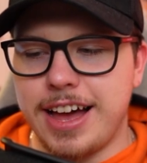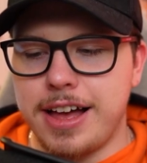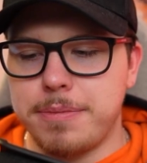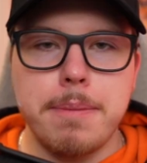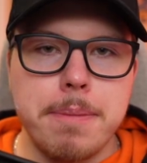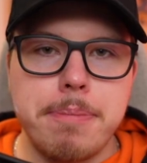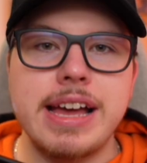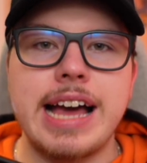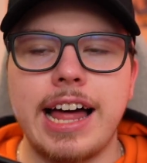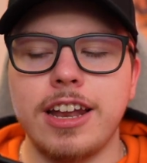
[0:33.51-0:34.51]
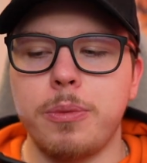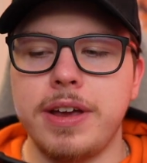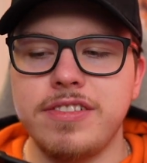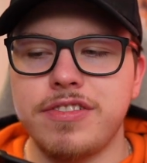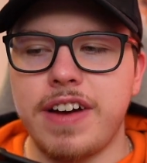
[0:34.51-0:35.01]
I'm a big
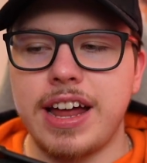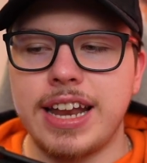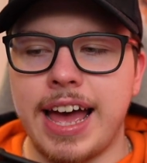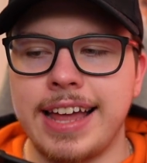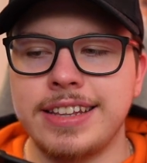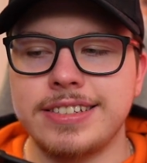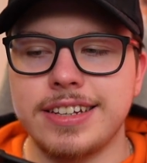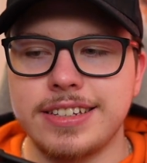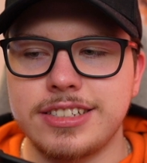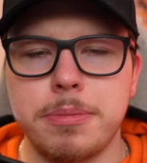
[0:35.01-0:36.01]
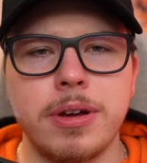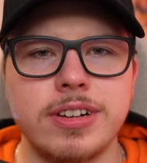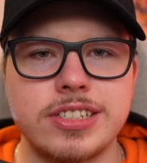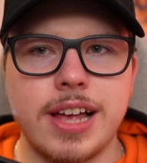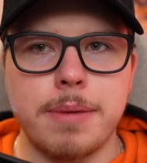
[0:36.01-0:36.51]
Halloween fan, and to be honest,